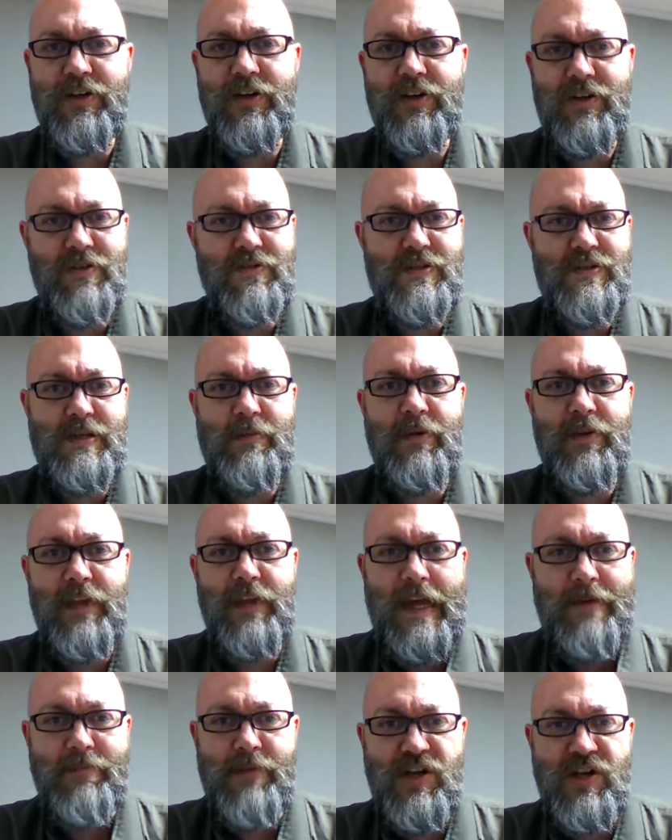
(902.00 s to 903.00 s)
can do some of
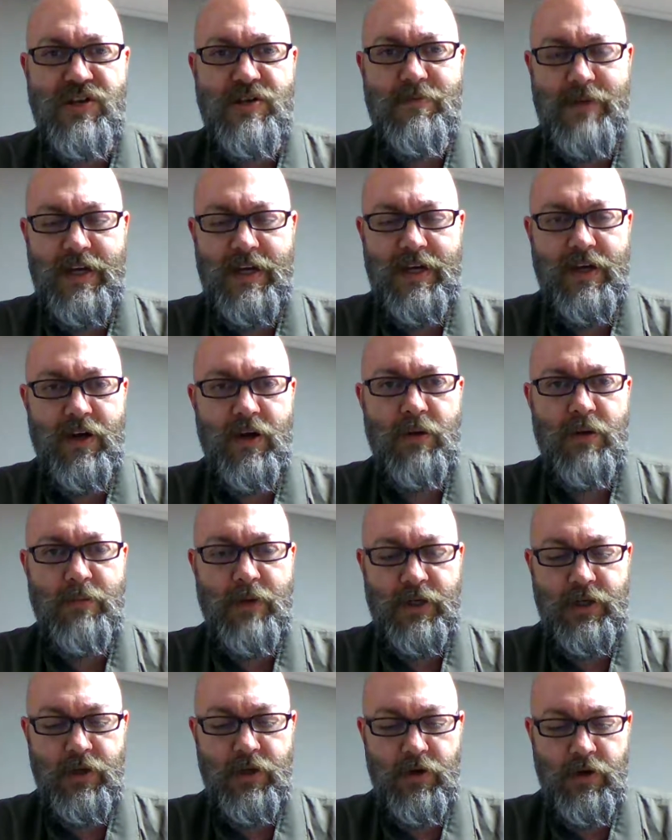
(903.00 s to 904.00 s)
that measurement at home
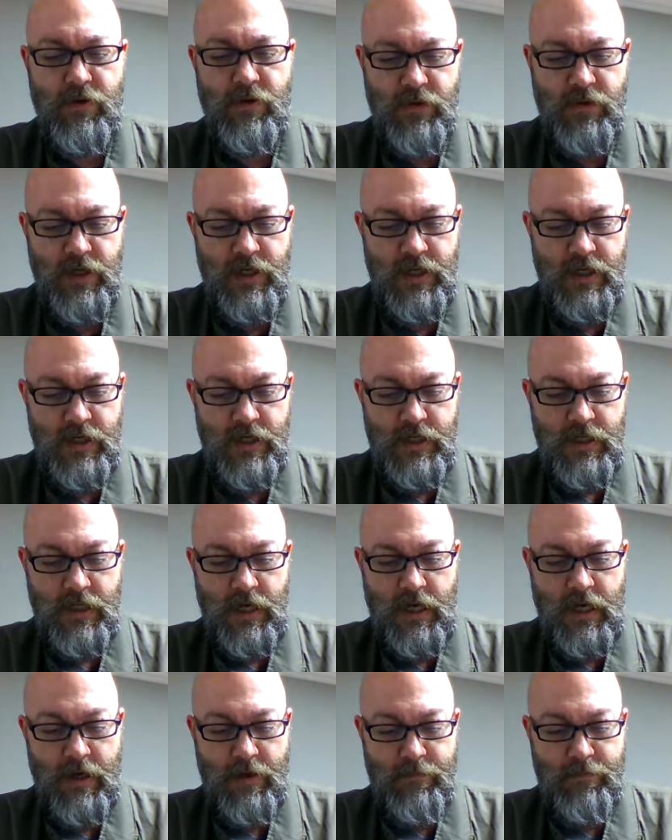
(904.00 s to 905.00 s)
on your own.
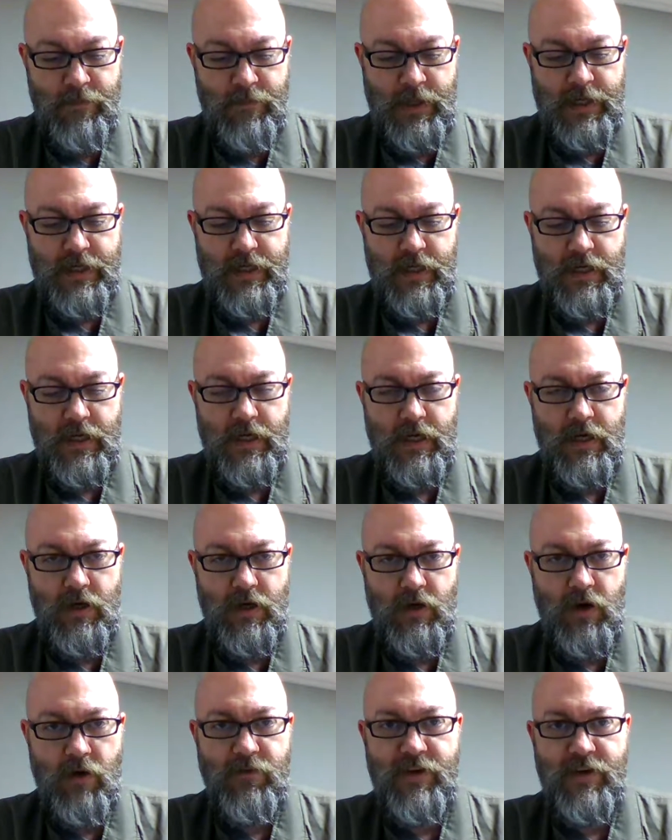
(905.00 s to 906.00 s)
Uh, but uh,
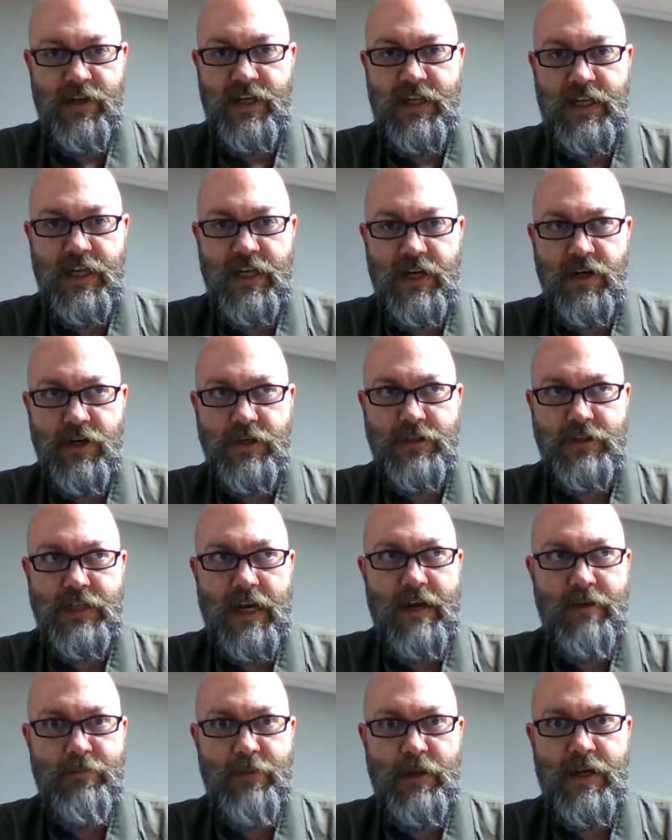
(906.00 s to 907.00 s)
over the years, I
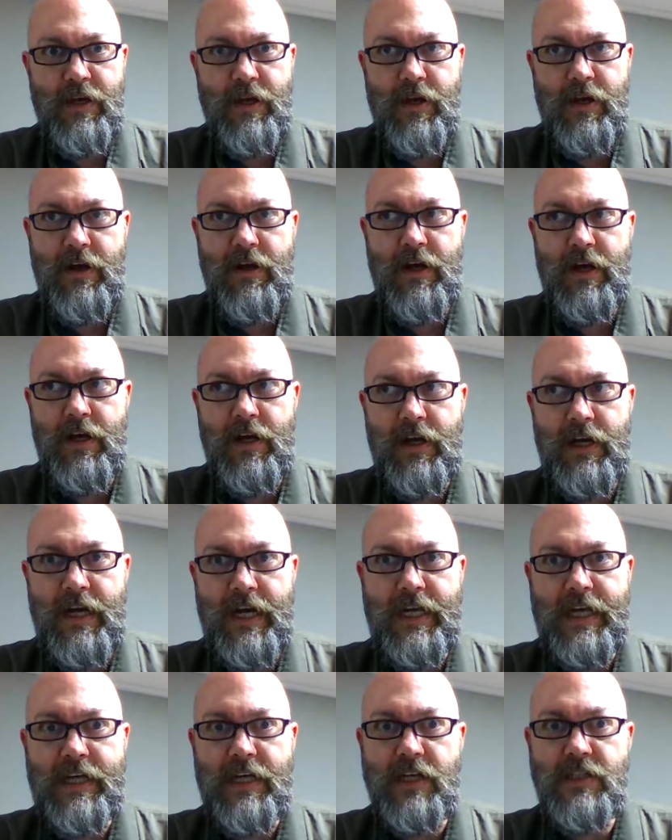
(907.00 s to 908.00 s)
have been uh,
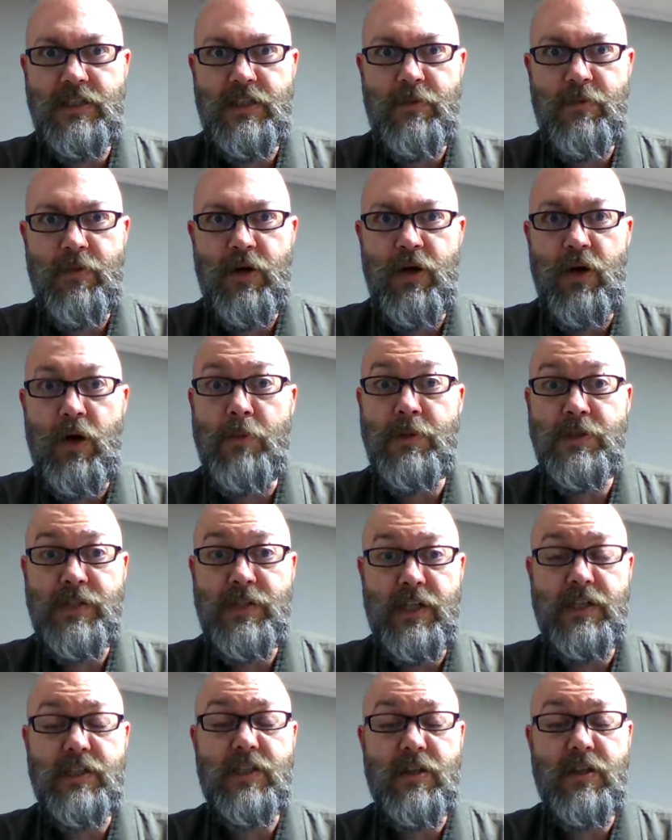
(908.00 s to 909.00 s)
a customer almost
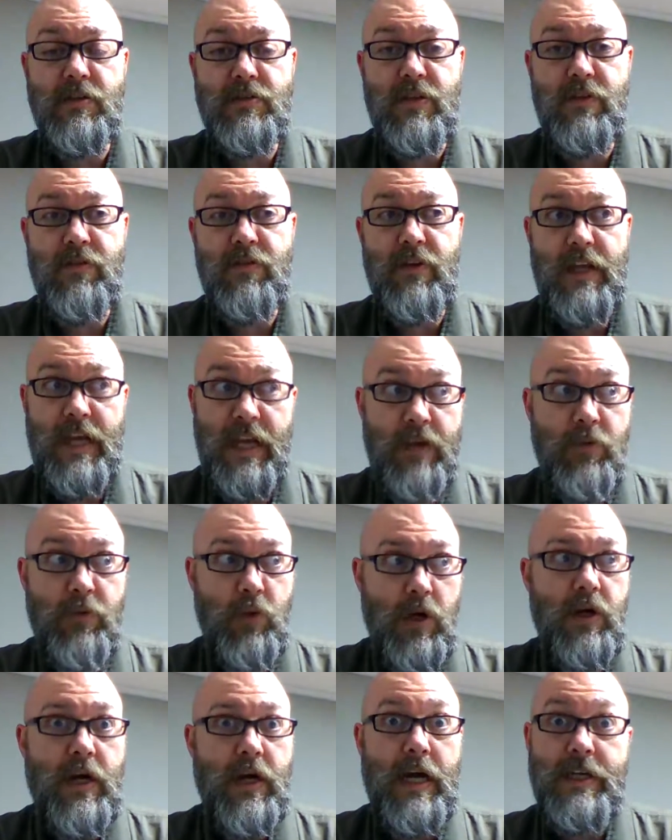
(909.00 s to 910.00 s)
exclusively.
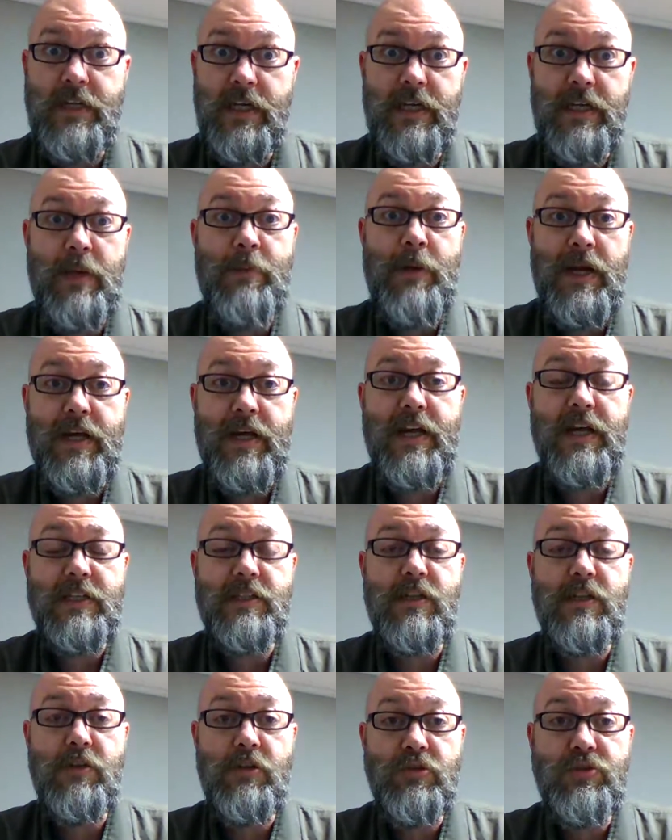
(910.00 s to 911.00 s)
Well, I take that back.
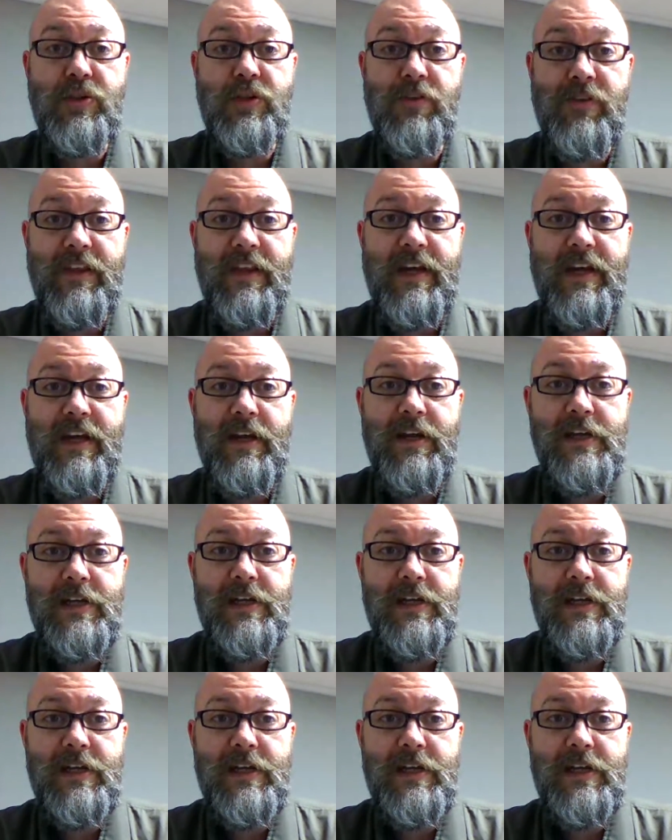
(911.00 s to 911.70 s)
Exclusively